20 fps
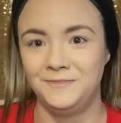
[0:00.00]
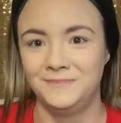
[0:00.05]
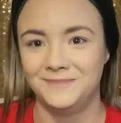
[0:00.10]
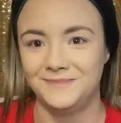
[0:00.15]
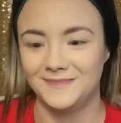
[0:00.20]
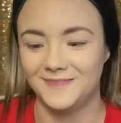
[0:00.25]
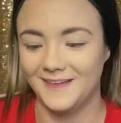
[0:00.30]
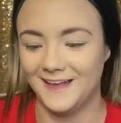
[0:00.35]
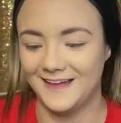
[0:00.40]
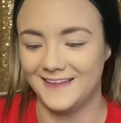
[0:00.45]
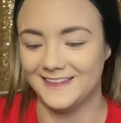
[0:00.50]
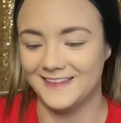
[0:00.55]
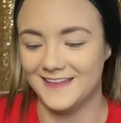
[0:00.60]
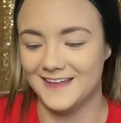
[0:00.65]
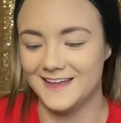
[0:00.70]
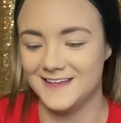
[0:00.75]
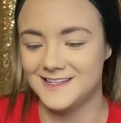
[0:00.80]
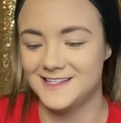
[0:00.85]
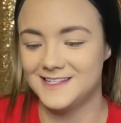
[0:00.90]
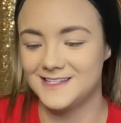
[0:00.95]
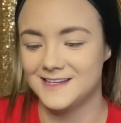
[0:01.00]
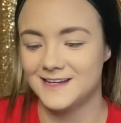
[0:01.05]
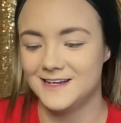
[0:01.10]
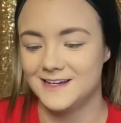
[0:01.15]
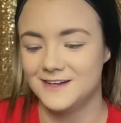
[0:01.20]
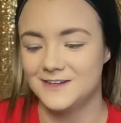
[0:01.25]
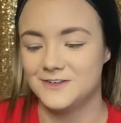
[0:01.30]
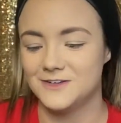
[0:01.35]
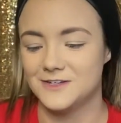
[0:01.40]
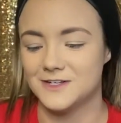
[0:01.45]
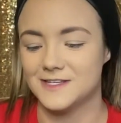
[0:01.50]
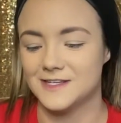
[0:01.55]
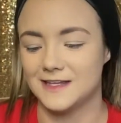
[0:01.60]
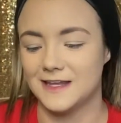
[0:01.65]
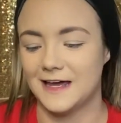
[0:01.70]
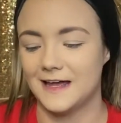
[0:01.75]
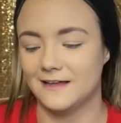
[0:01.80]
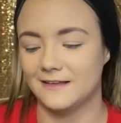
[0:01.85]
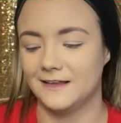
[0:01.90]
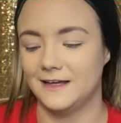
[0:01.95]
like this, just
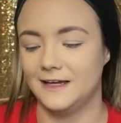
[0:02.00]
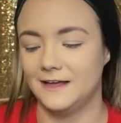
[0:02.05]
lightly,